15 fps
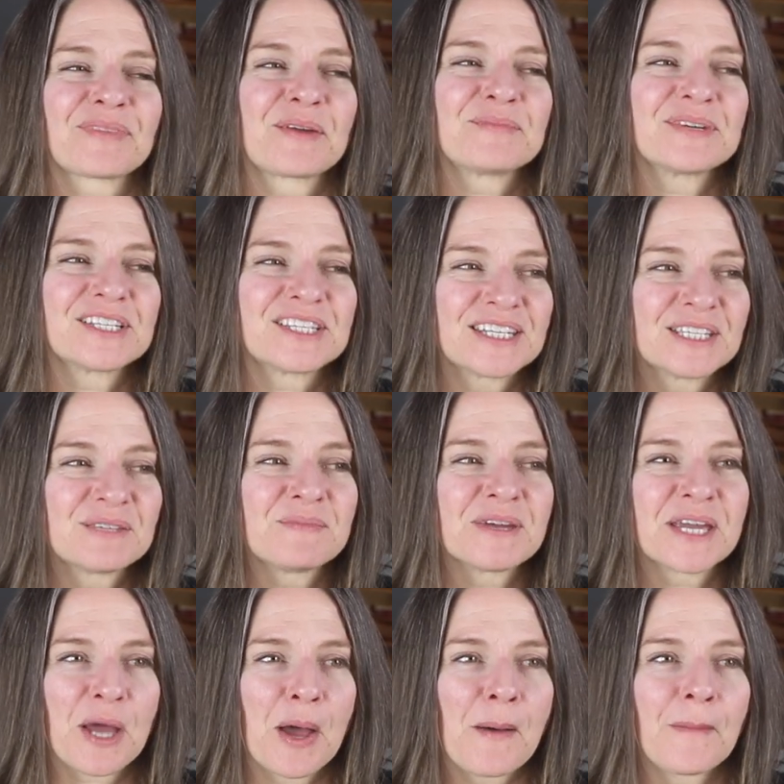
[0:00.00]
But she's
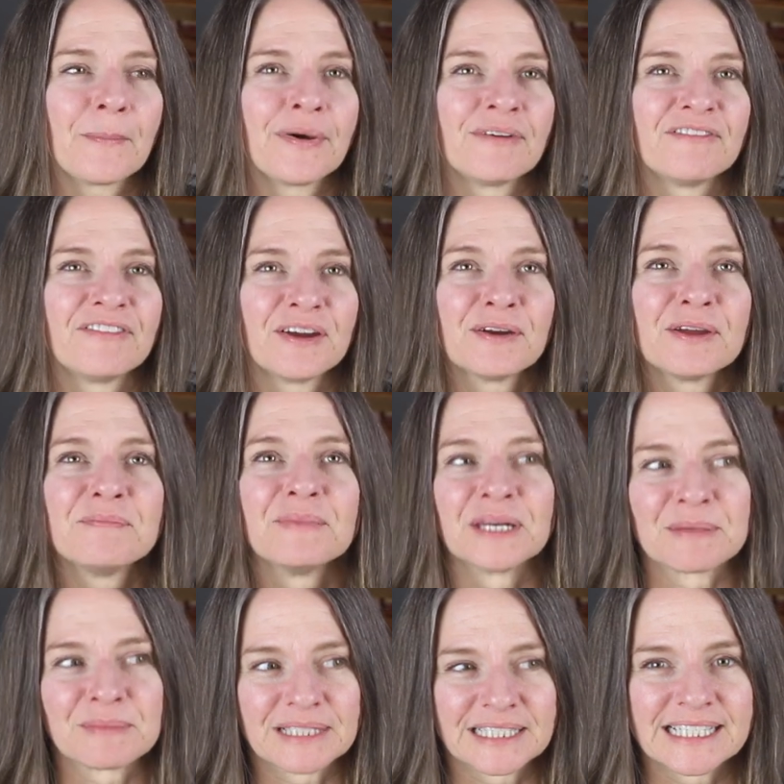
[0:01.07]
become very
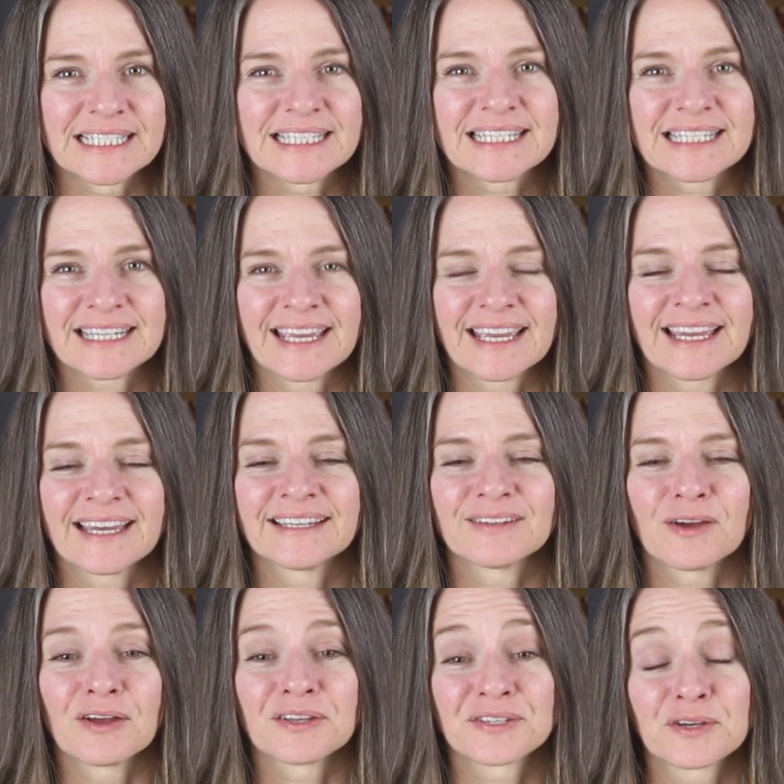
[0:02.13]
minimalist
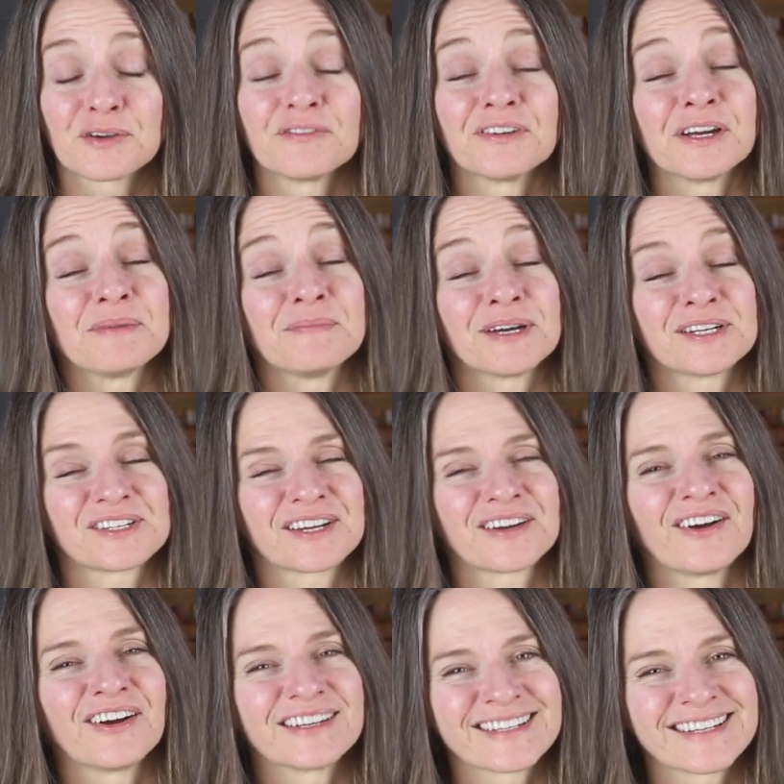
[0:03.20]
and also very budget
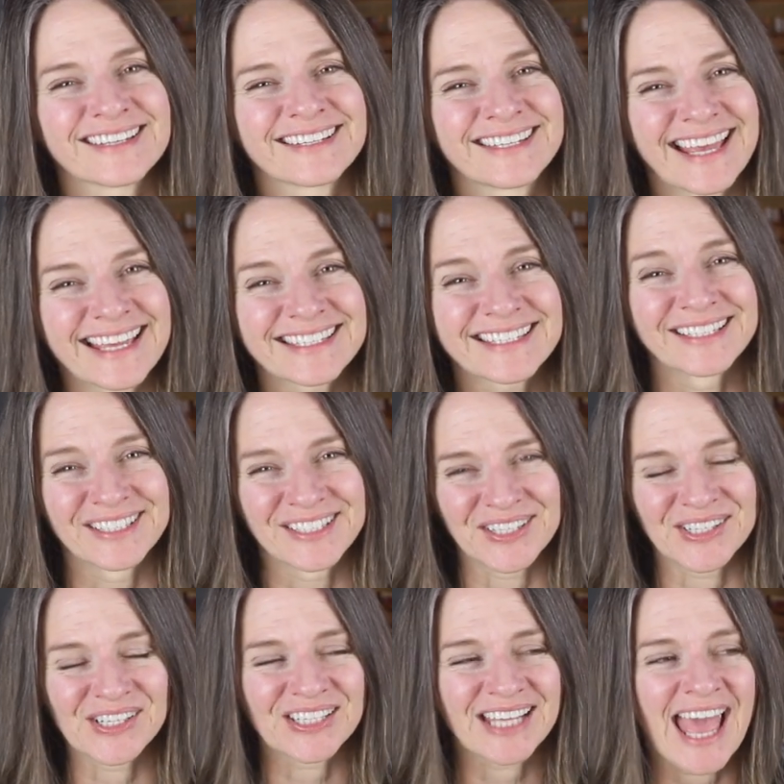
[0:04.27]
conscious as an
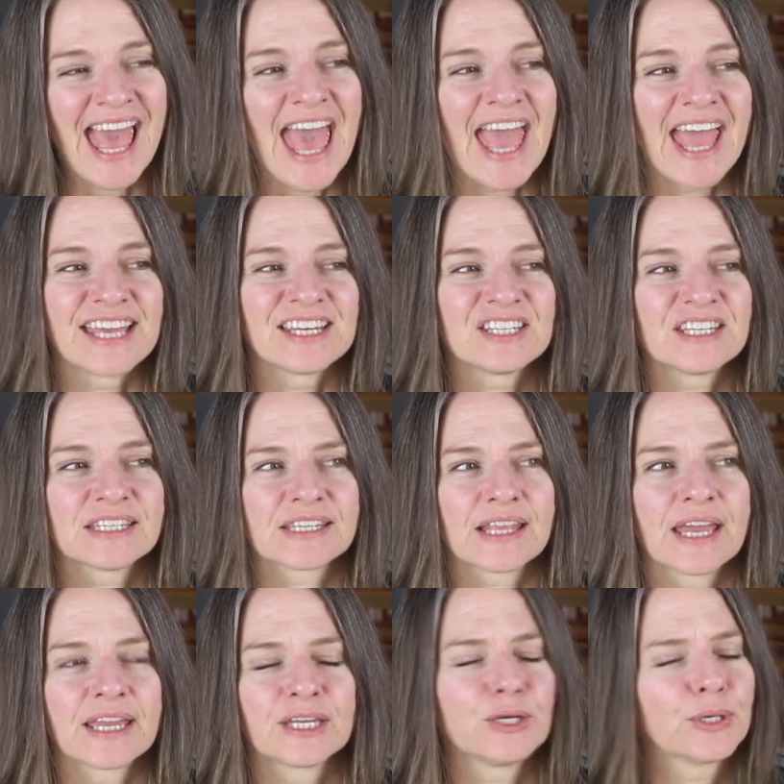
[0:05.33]
adult. And she's
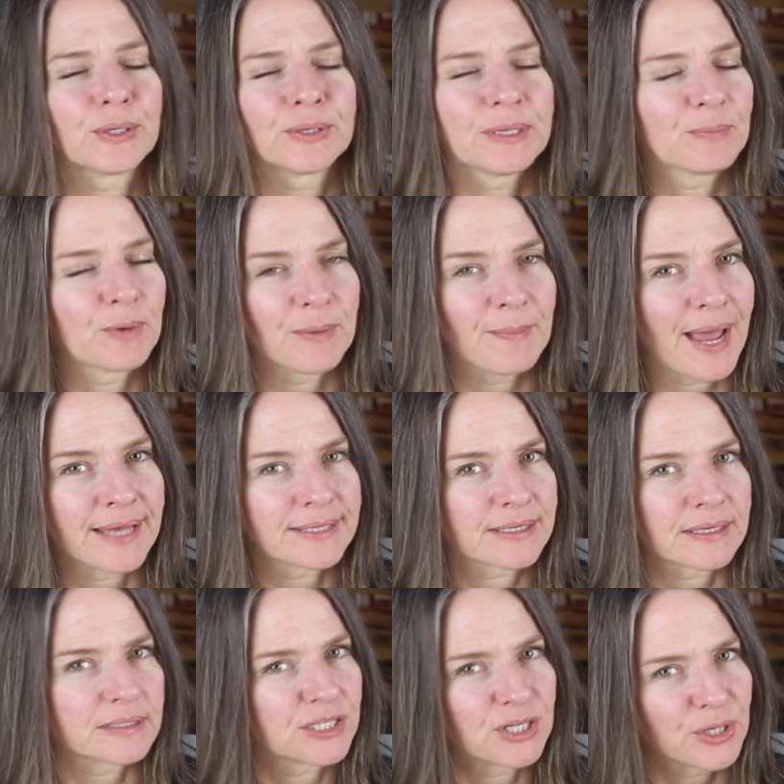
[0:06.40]
like, you don't need more
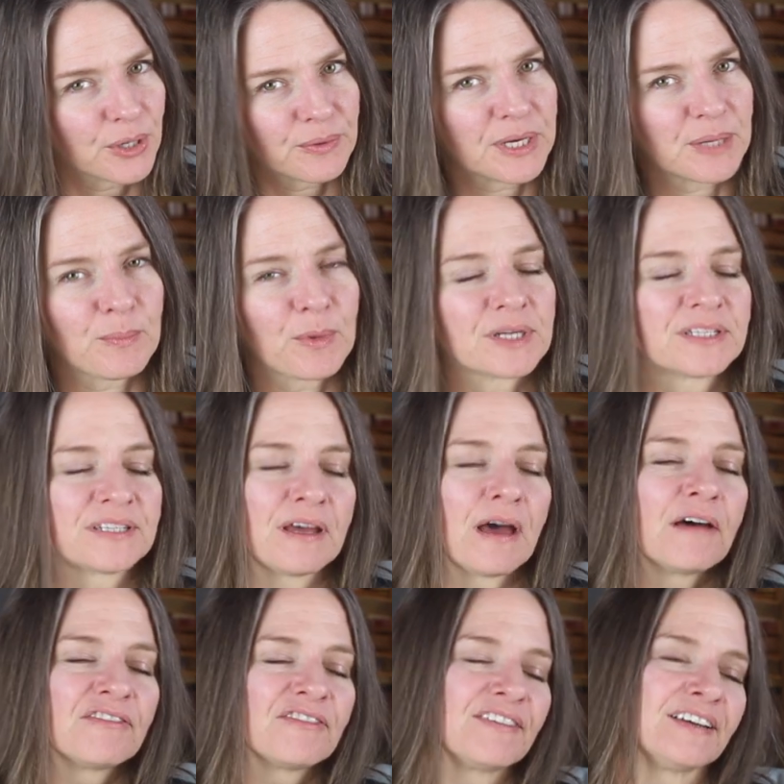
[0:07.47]
baskets. You don't need more
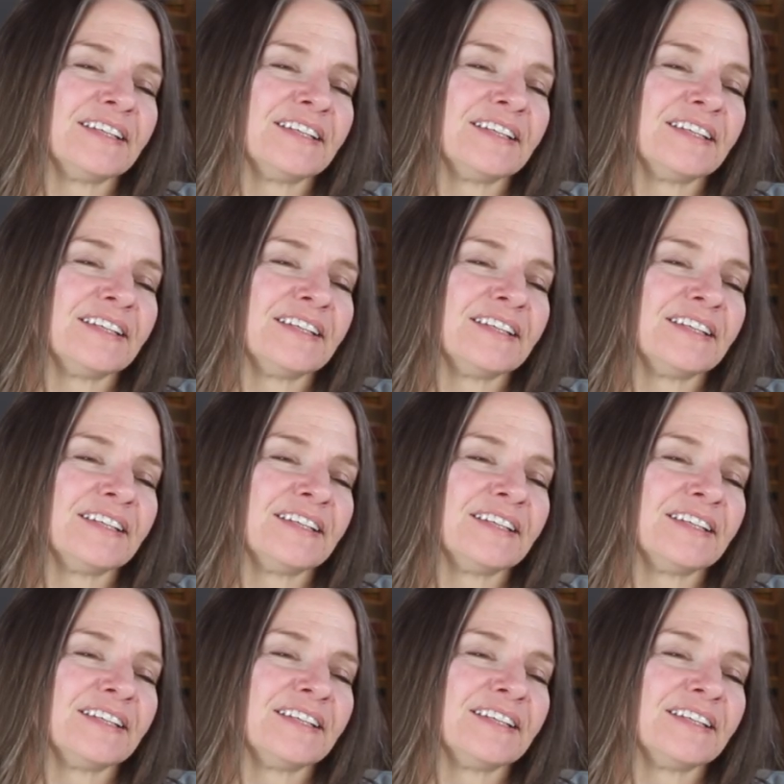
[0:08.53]
stuff.